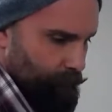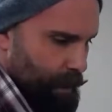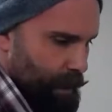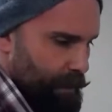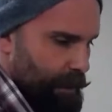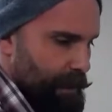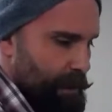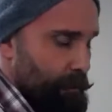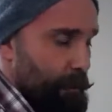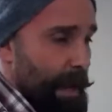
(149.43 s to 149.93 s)

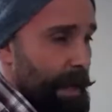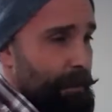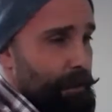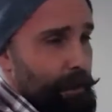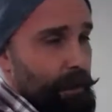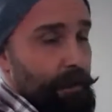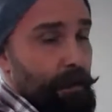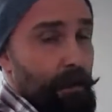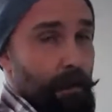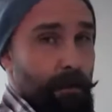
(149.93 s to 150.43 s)
This bench
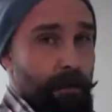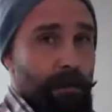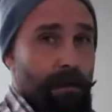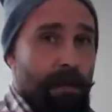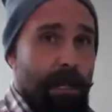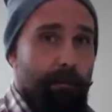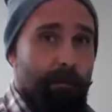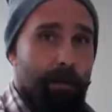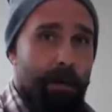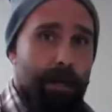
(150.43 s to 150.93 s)
is a little
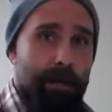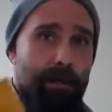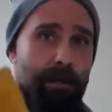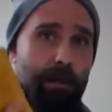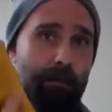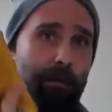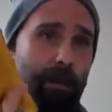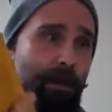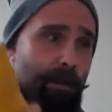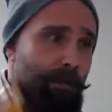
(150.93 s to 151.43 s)
slippery, so
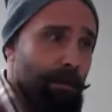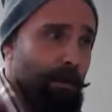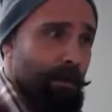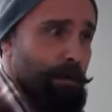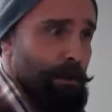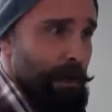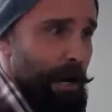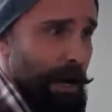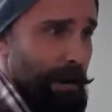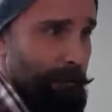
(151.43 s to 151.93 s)
I'm going to throw a
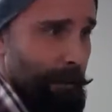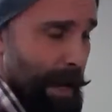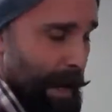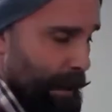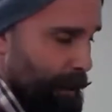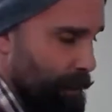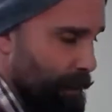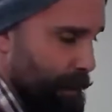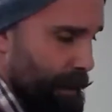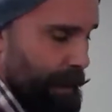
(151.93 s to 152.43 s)
shot
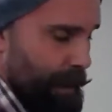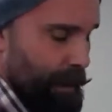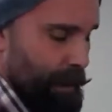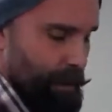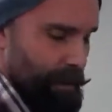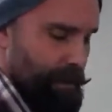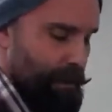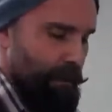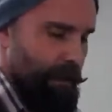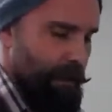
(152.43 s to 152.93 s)
bag on here
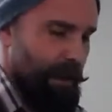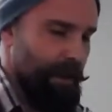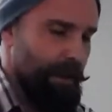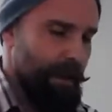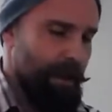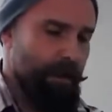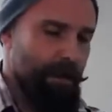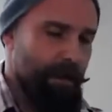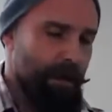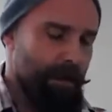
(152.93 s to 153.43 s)
so that
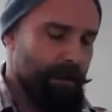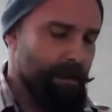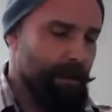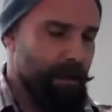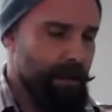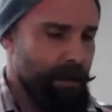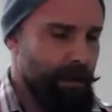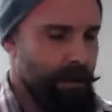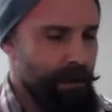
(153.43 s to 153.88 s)
it doesn't